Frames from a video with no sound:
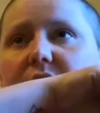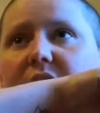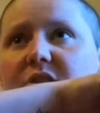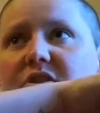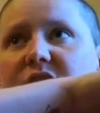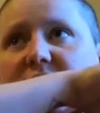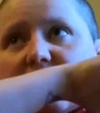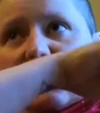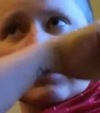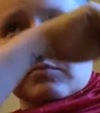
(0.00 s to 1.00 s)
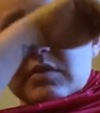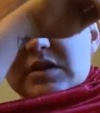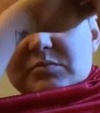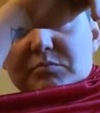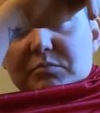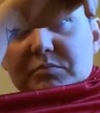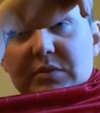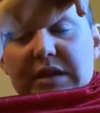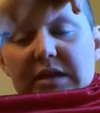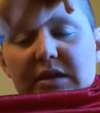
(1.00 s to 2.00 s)
it's
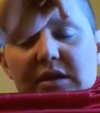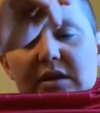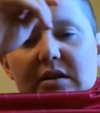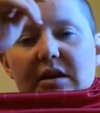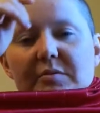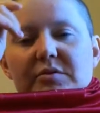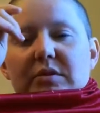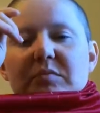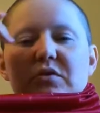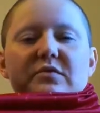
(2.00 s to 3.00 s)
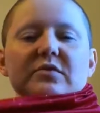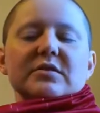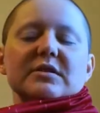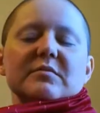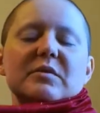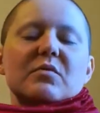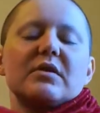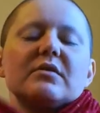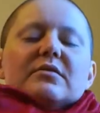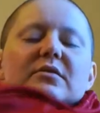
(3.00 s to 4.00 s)
healing absolutely beautiful. It's going to be
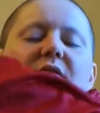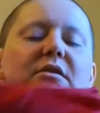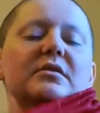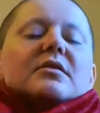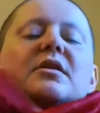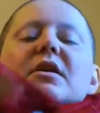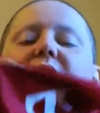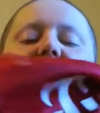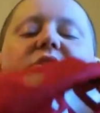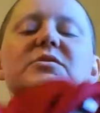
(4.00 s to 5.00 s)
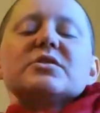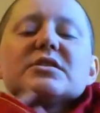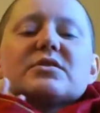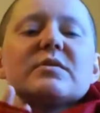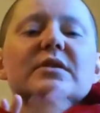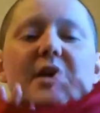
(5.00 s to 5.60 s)
wonderful. And she was just thrilled